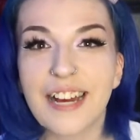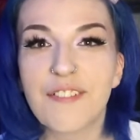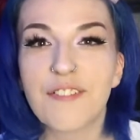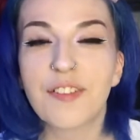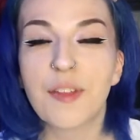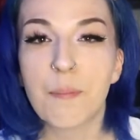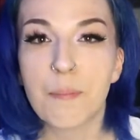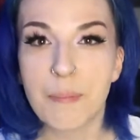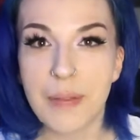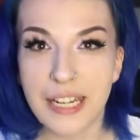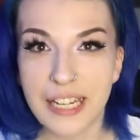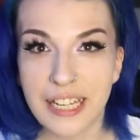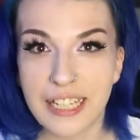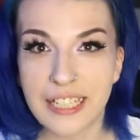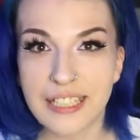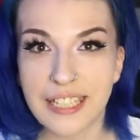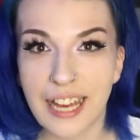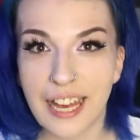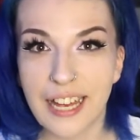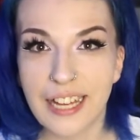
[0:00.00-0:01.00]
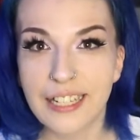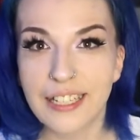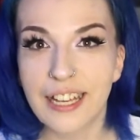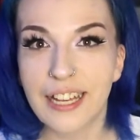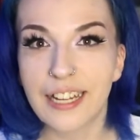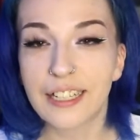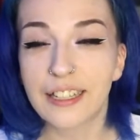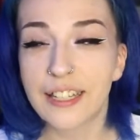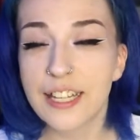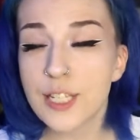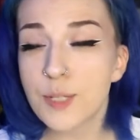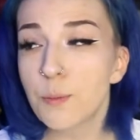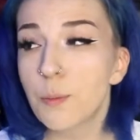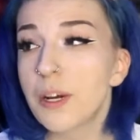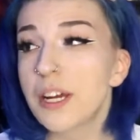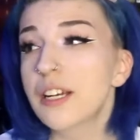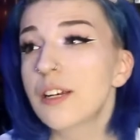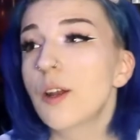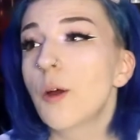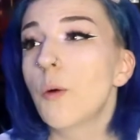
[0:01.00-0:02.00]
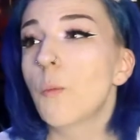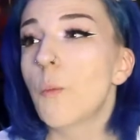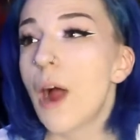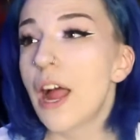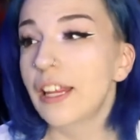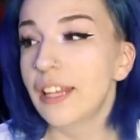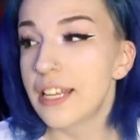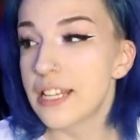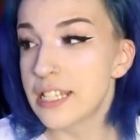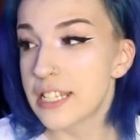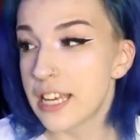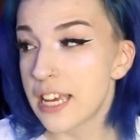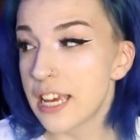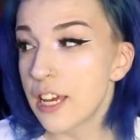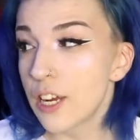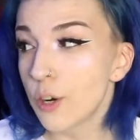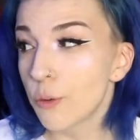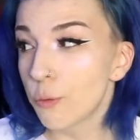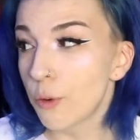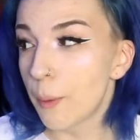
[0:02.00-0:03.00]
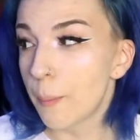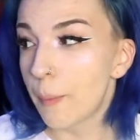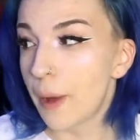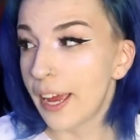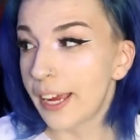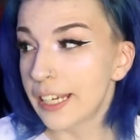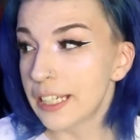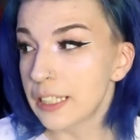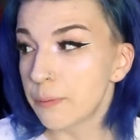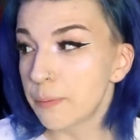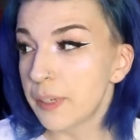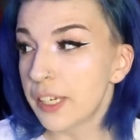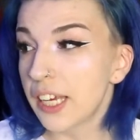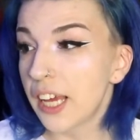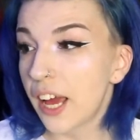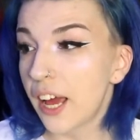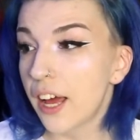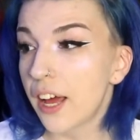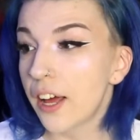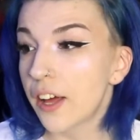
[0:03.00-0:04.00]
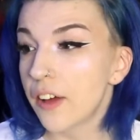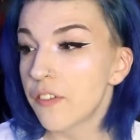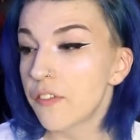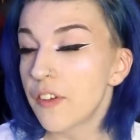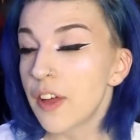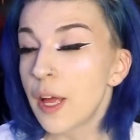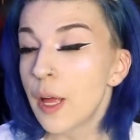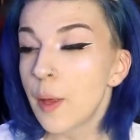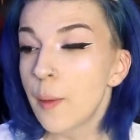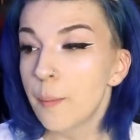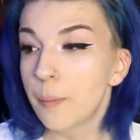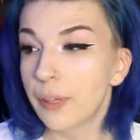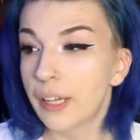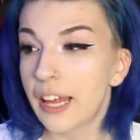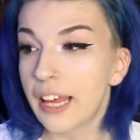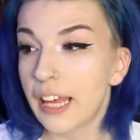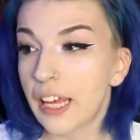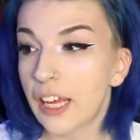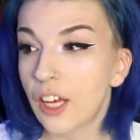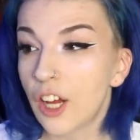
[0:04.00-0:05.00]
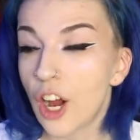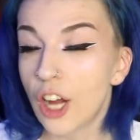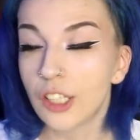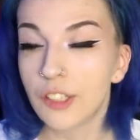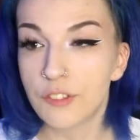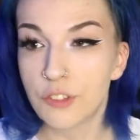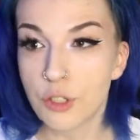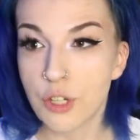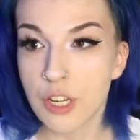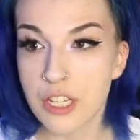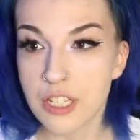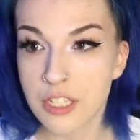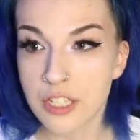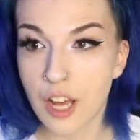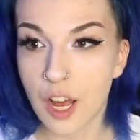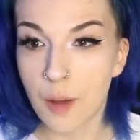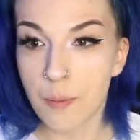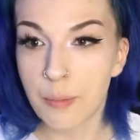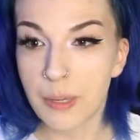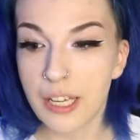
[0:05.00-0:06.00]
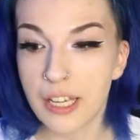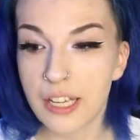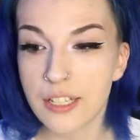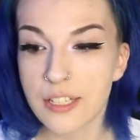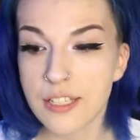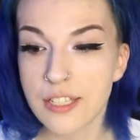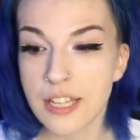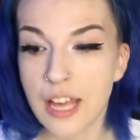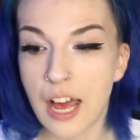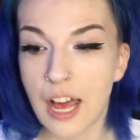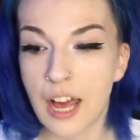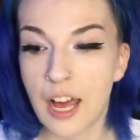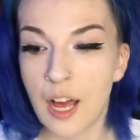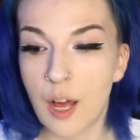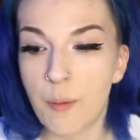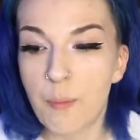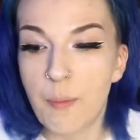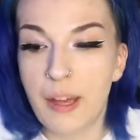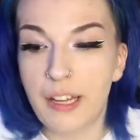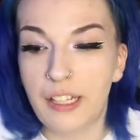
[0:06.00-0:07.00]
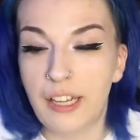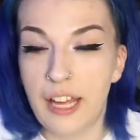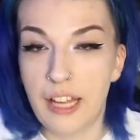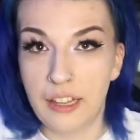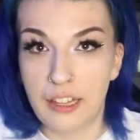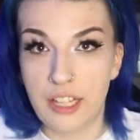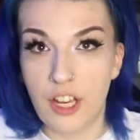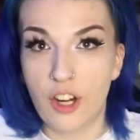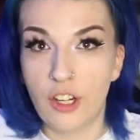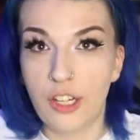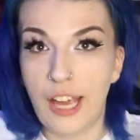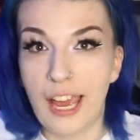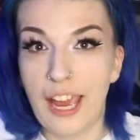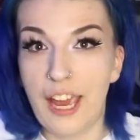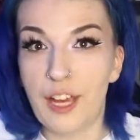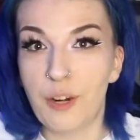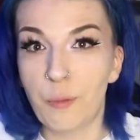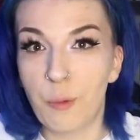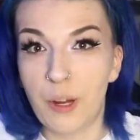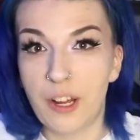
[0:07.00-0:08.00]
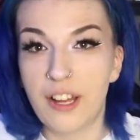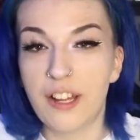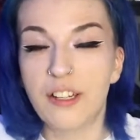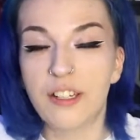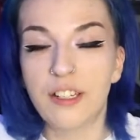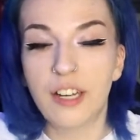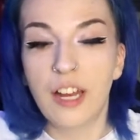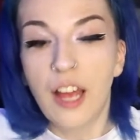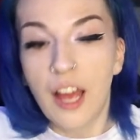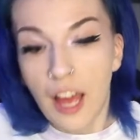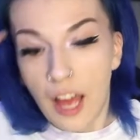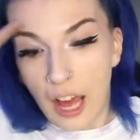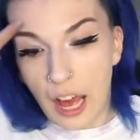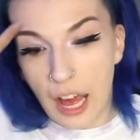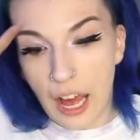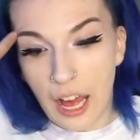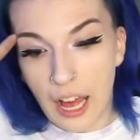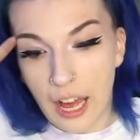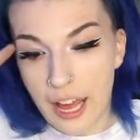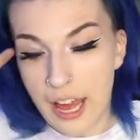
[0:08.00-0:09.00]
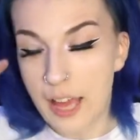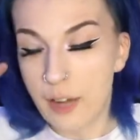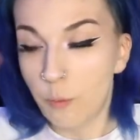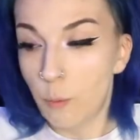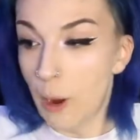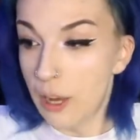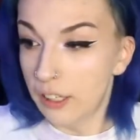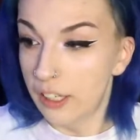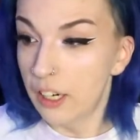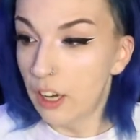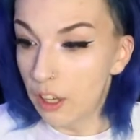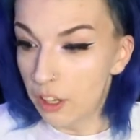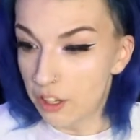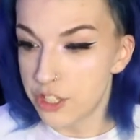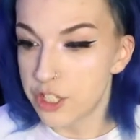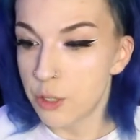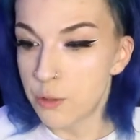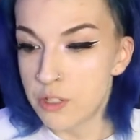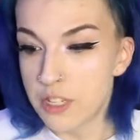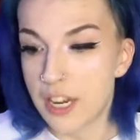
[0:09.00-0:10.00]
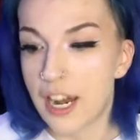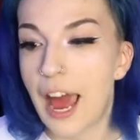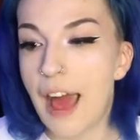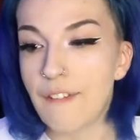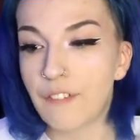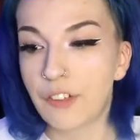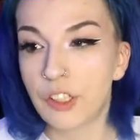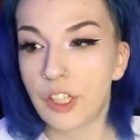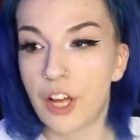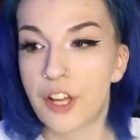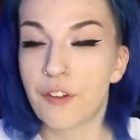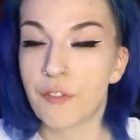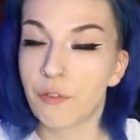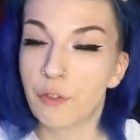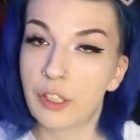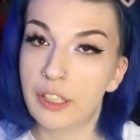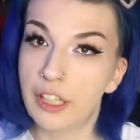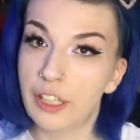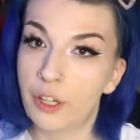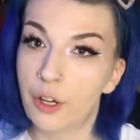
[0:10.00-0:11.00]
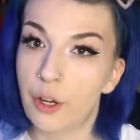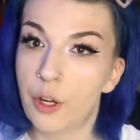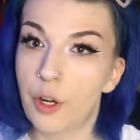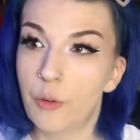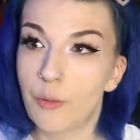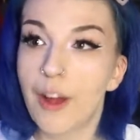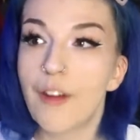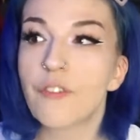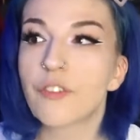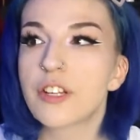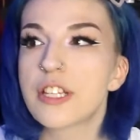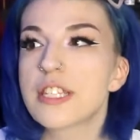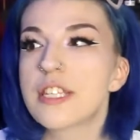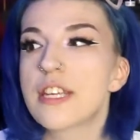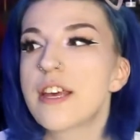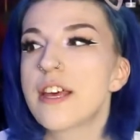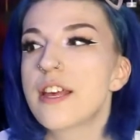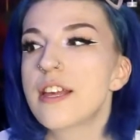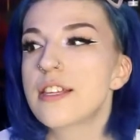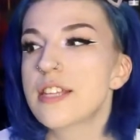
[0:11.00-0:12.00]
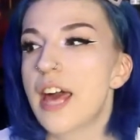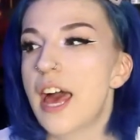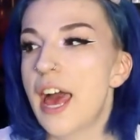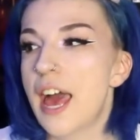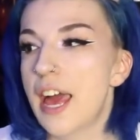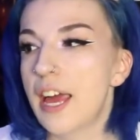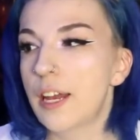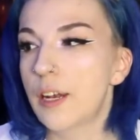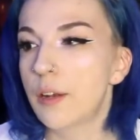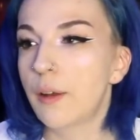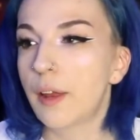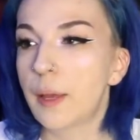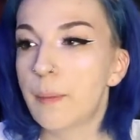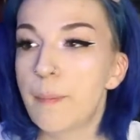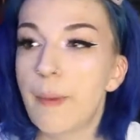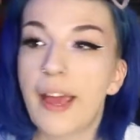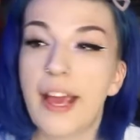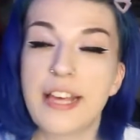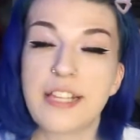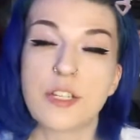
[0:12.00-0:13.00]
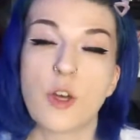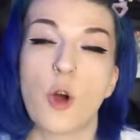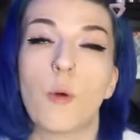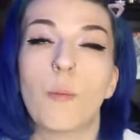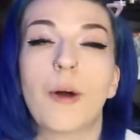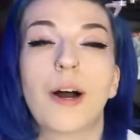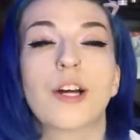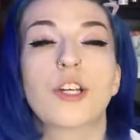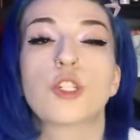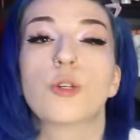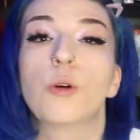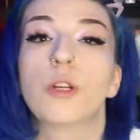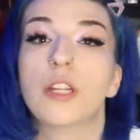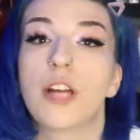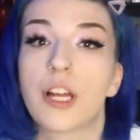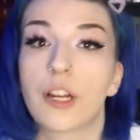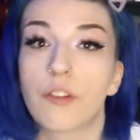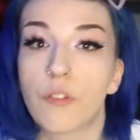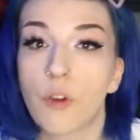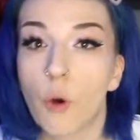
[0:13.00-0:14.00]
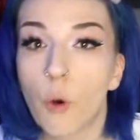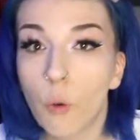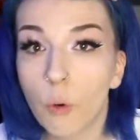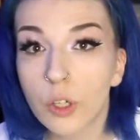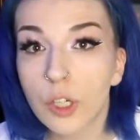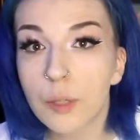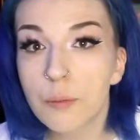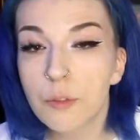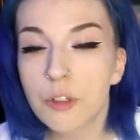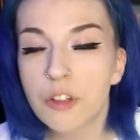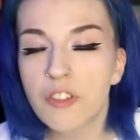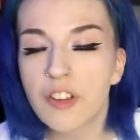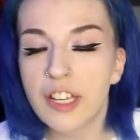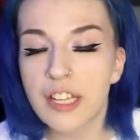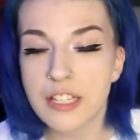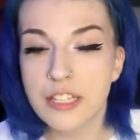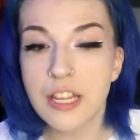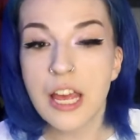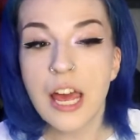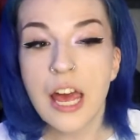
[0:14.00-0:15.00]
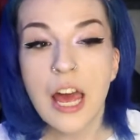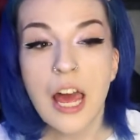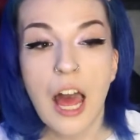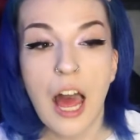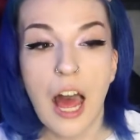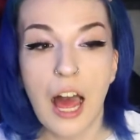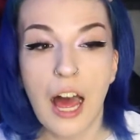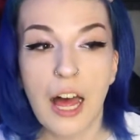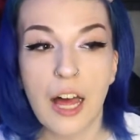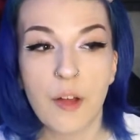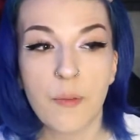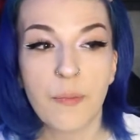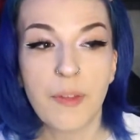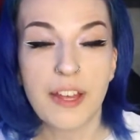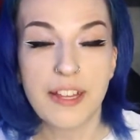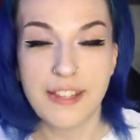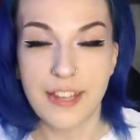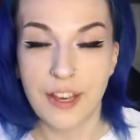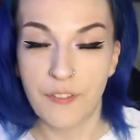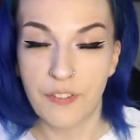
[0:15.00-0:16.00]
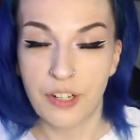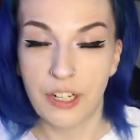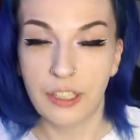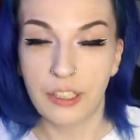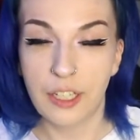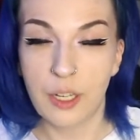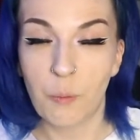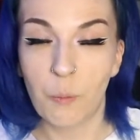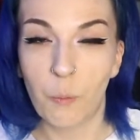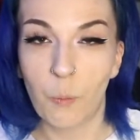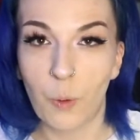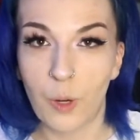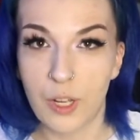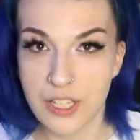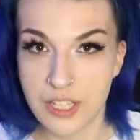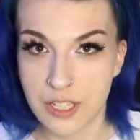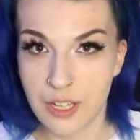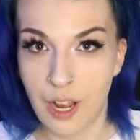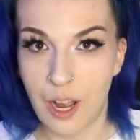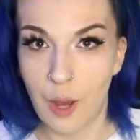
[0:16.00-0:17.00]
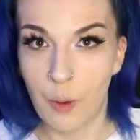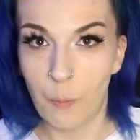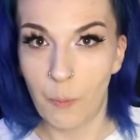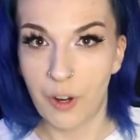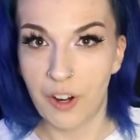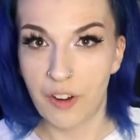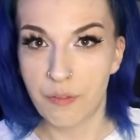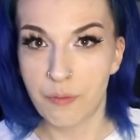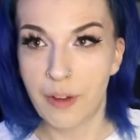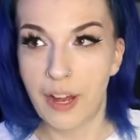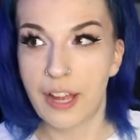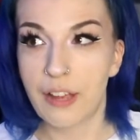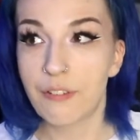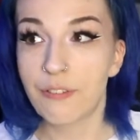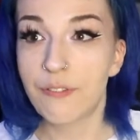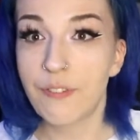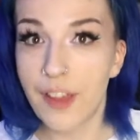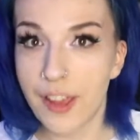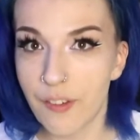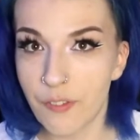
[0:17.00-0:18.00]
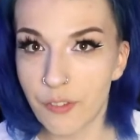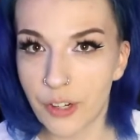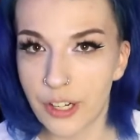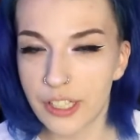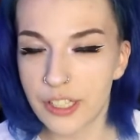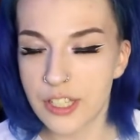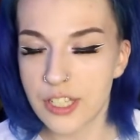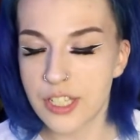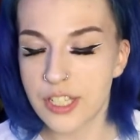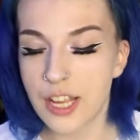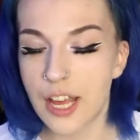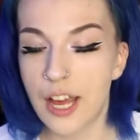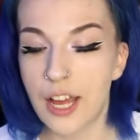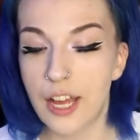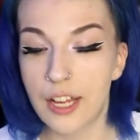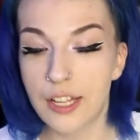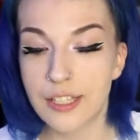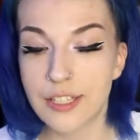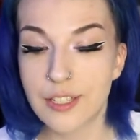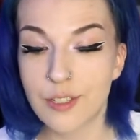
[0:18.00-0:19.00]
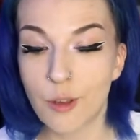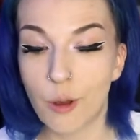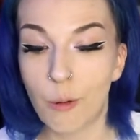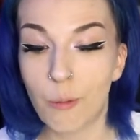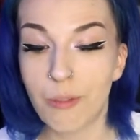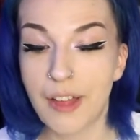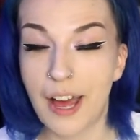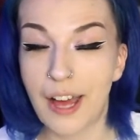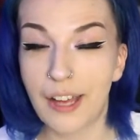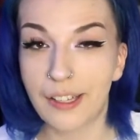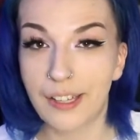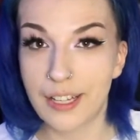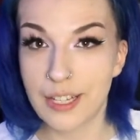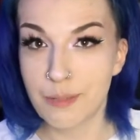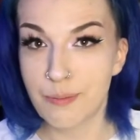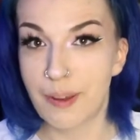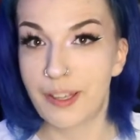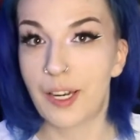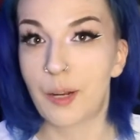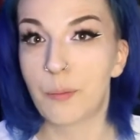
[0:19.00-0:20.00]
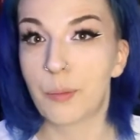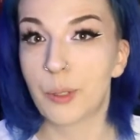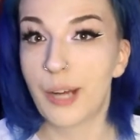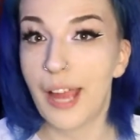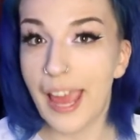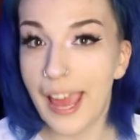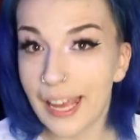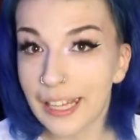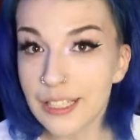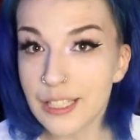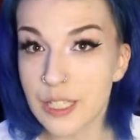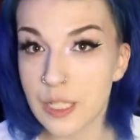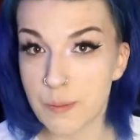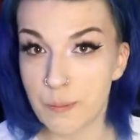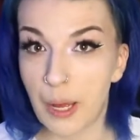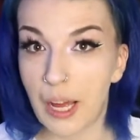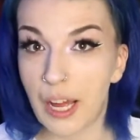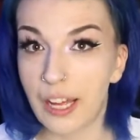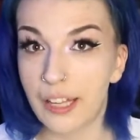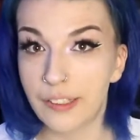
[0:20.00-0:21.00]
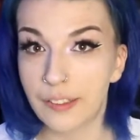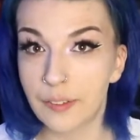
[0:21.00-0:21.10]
the Mini Dead. And this one, while it did remind me of playing Call of Duty Zombies and like the arcade one, and while it also did have a lot of really good references and like pays homage to a lot of horror movies, it definitely was not one of my favorites, so that gets my number 8 spot.